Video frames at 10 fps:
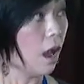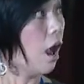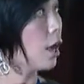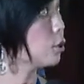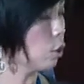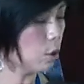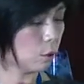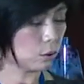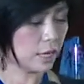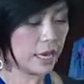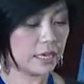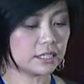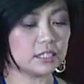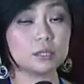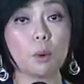Our goal is
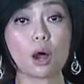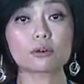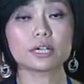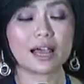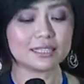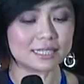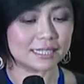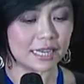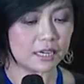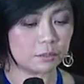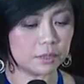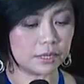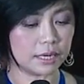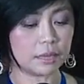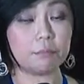to democratize
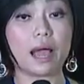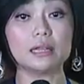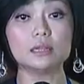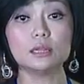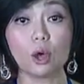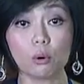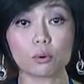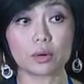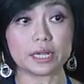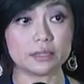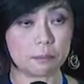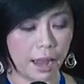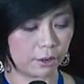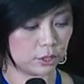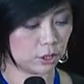sustainability by lowering the
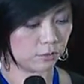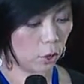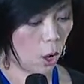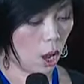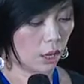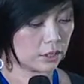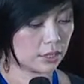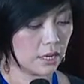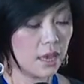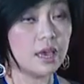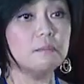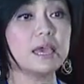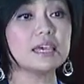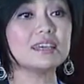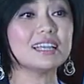barriers of cost,
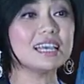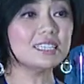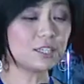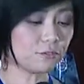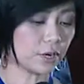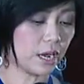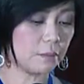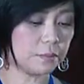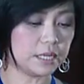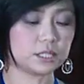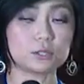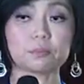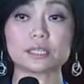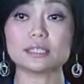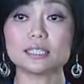making it easy for companies to
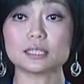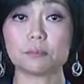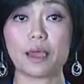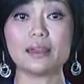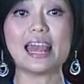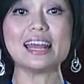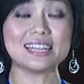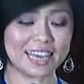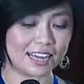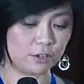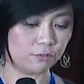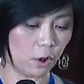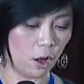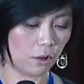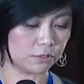participate and get
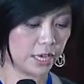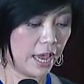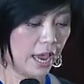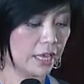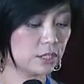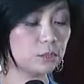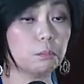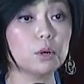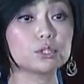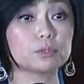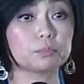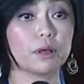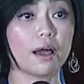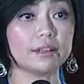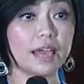involved, and to
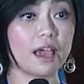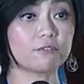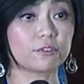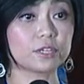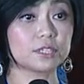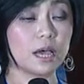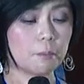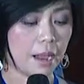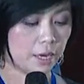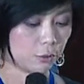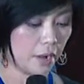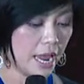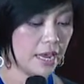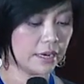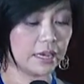multiply the effort by
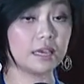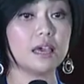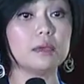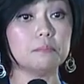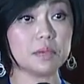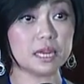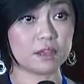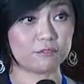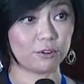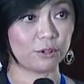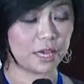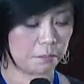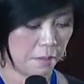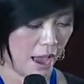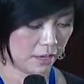creating meaningful
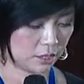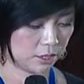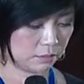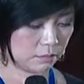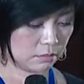impact.